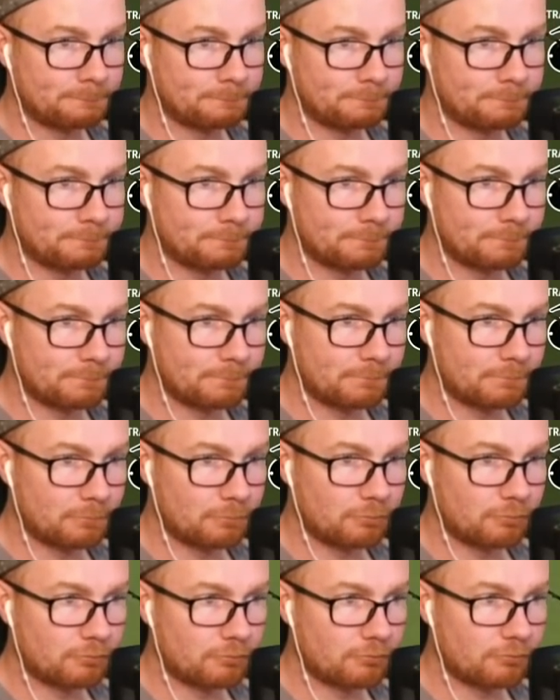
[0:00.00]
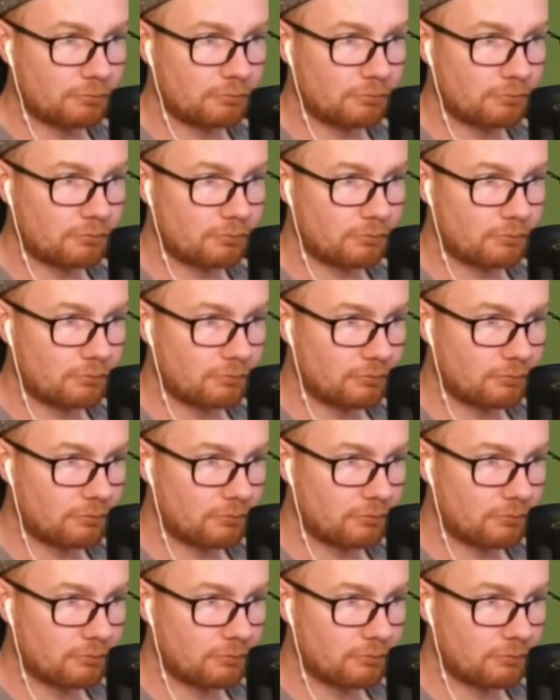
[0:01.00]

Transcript: No one is speaking in this clip.